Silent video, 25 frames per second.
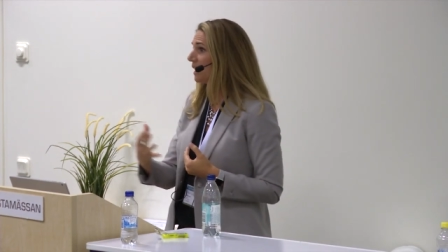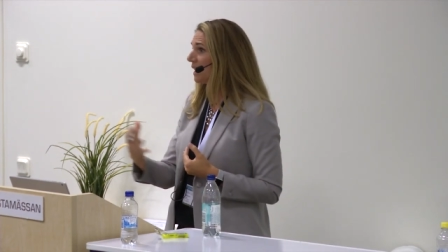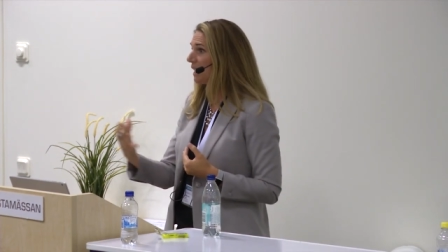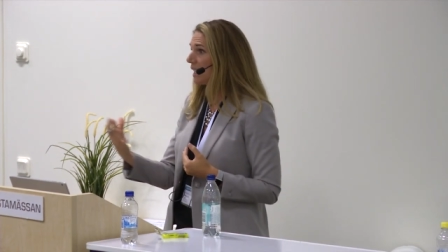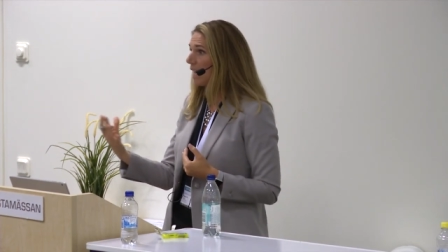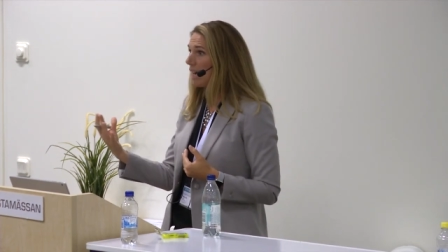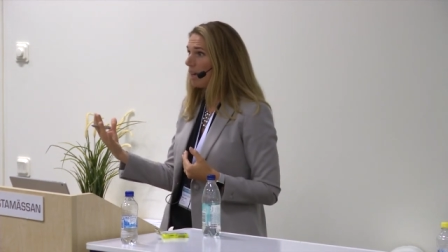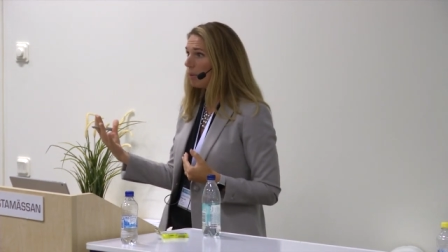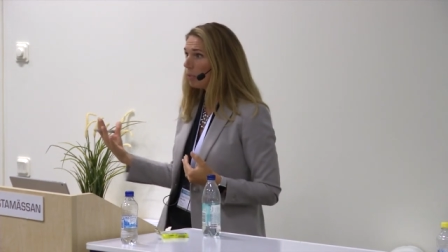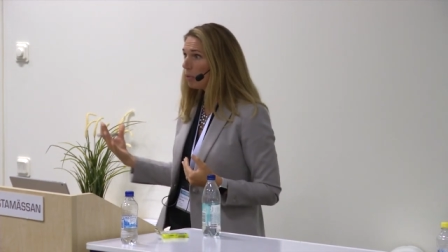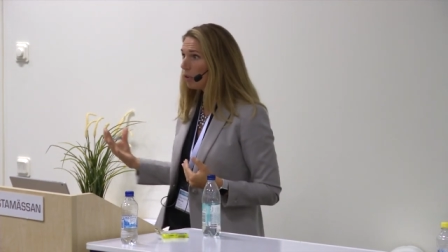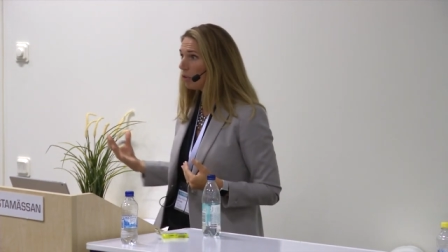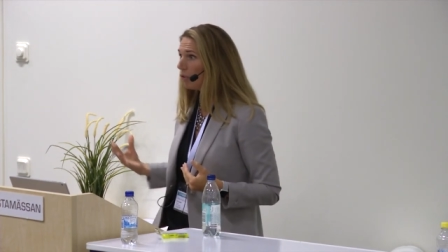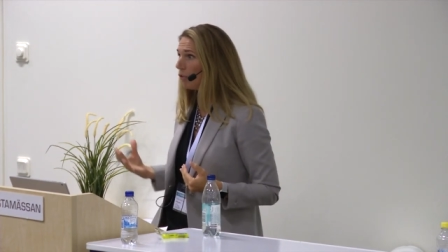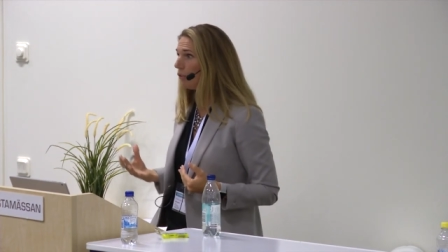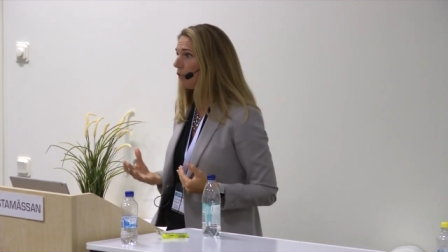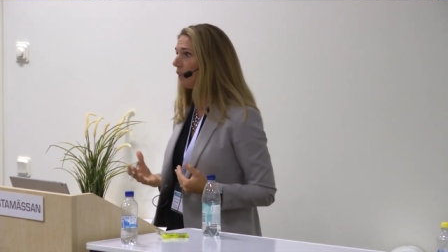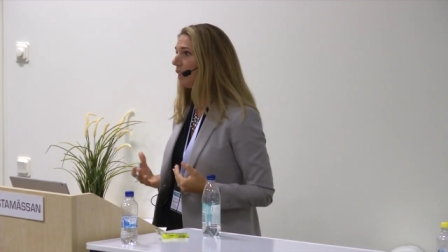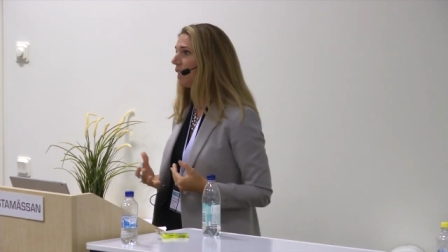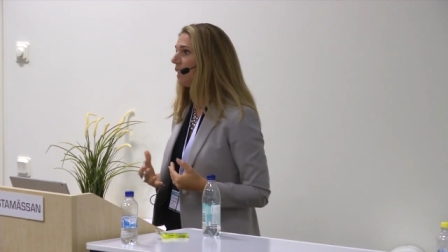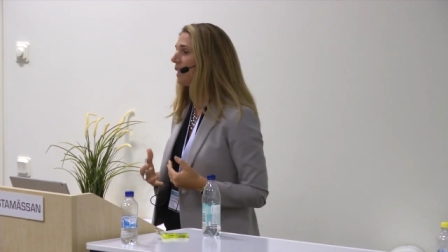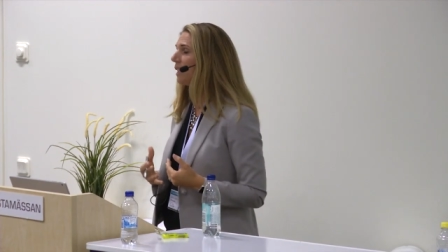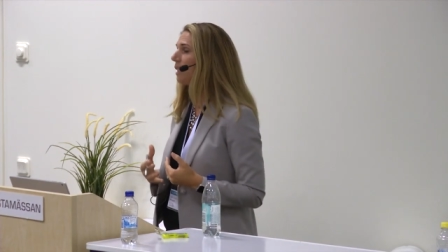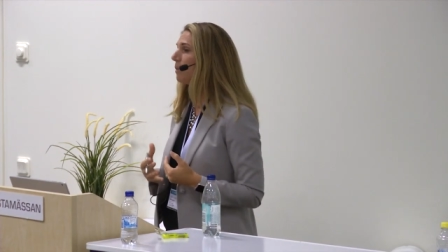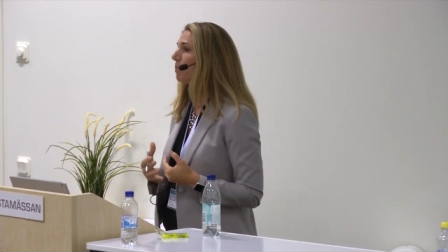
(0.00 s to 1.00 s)
Yammer
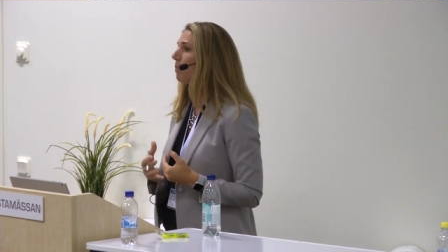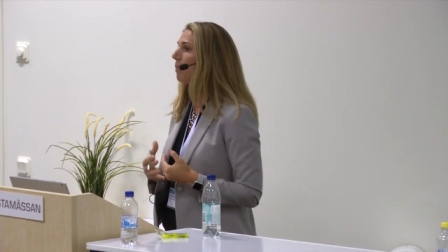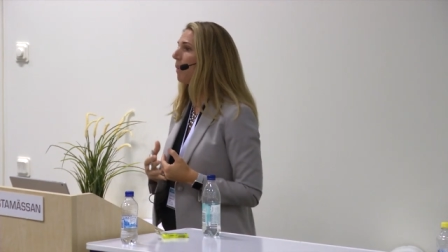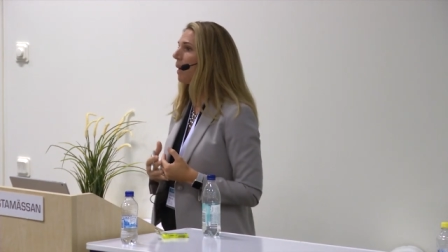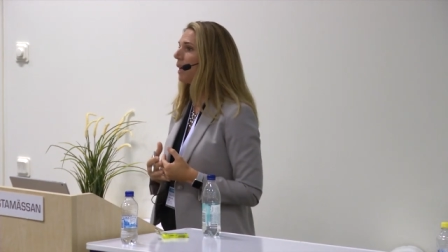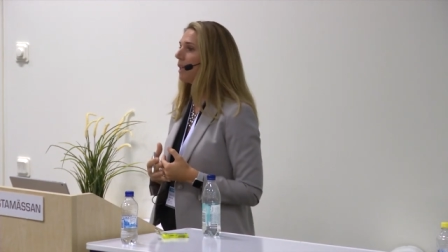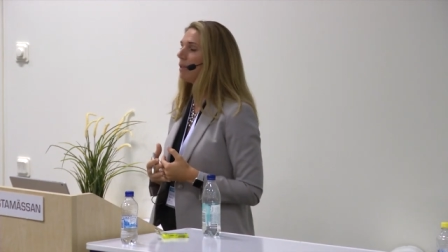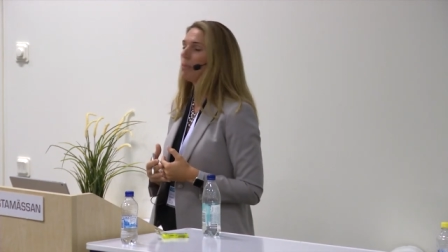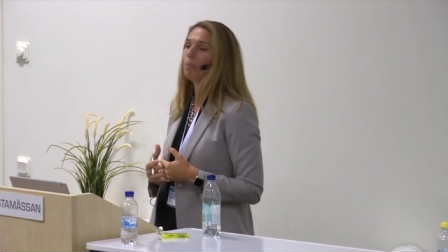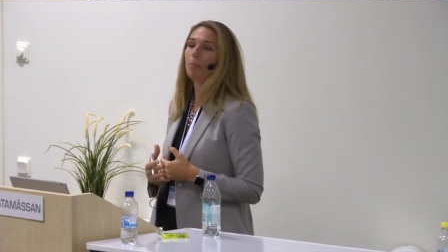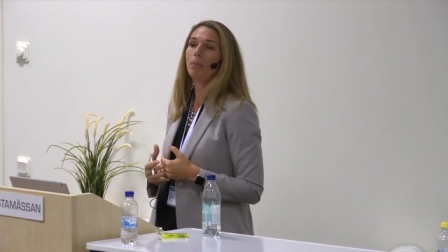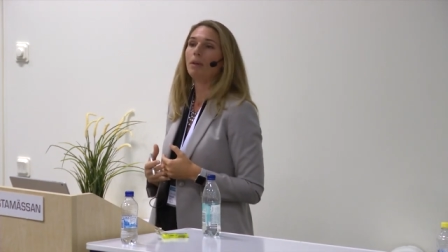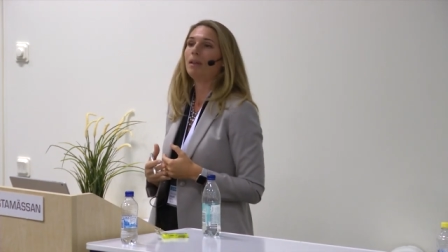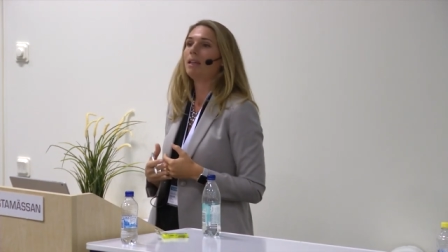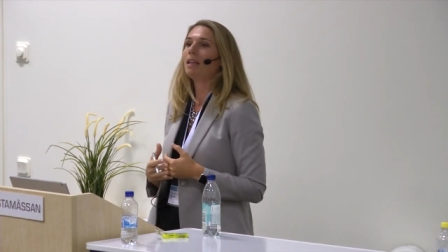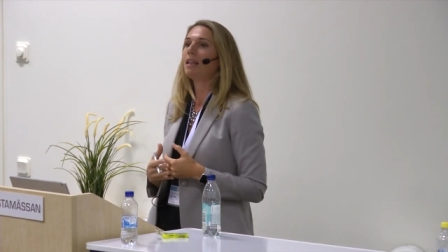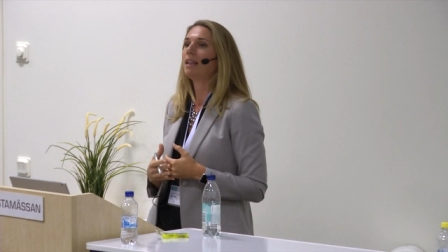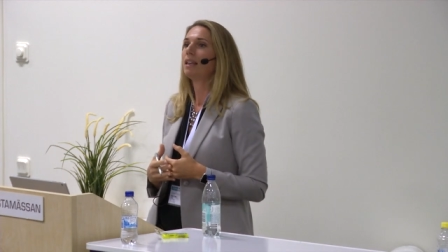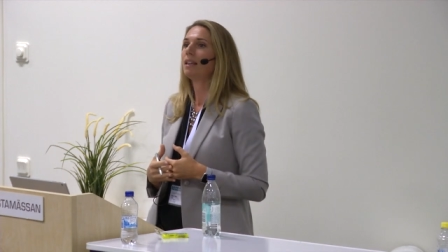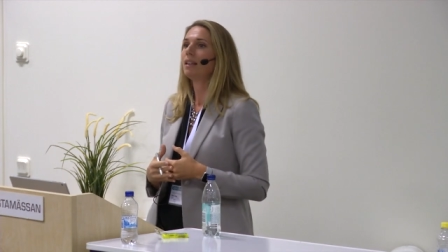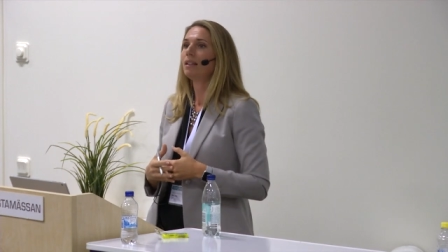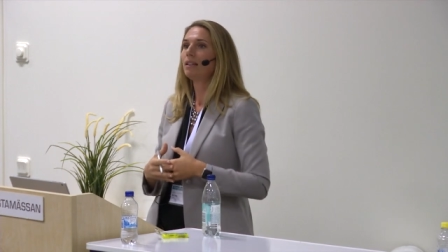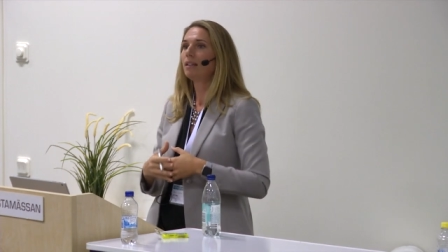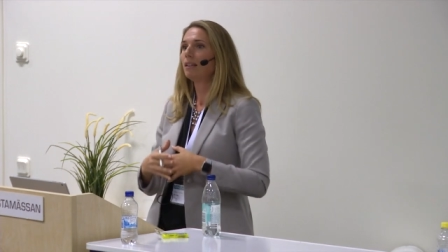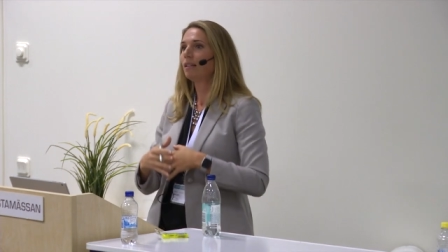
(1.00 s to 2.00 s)
feed, it might be
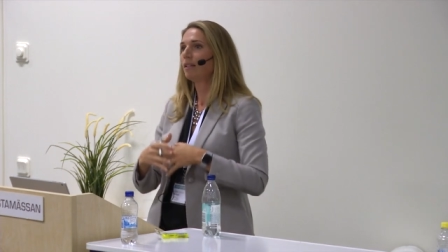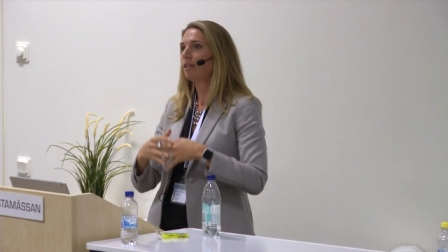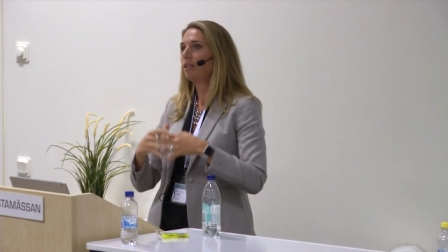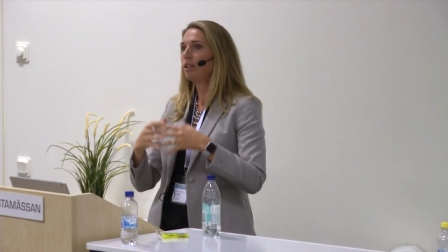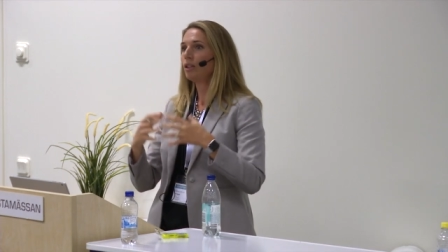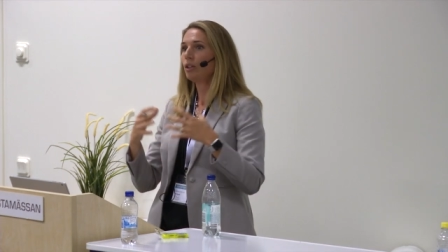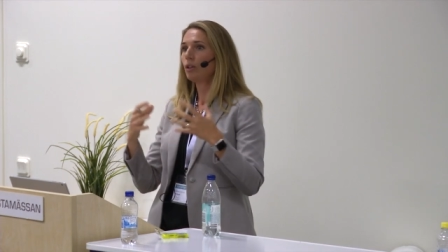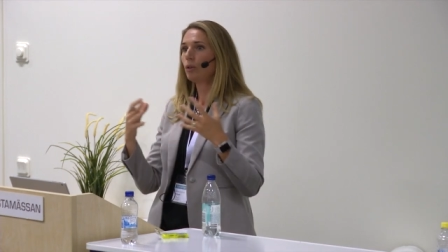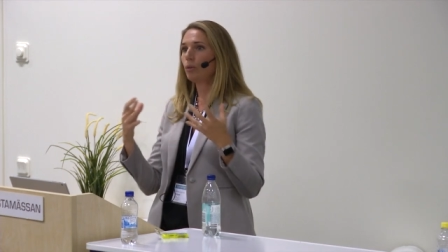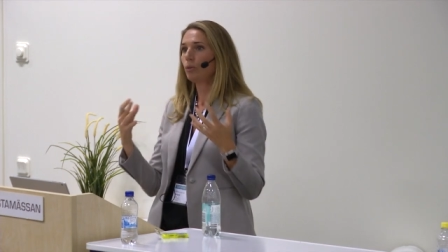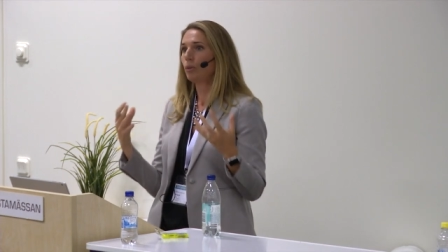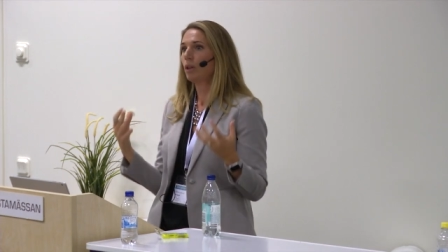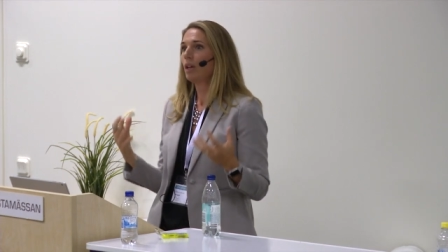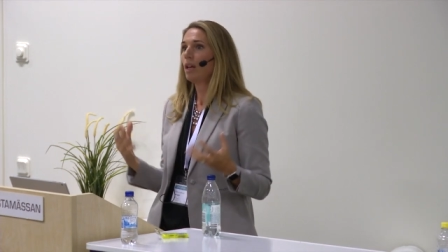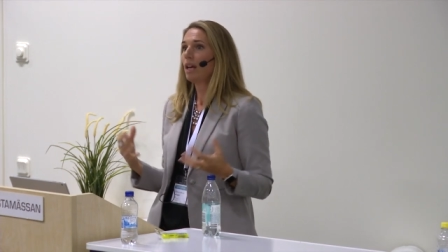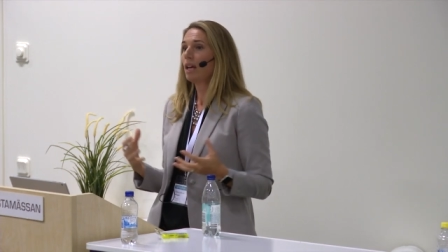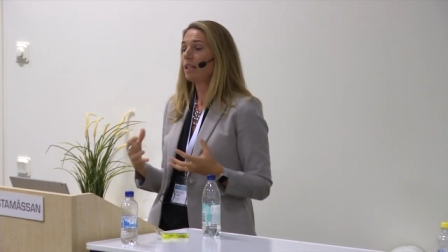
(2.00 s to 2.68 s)
in, a, you know,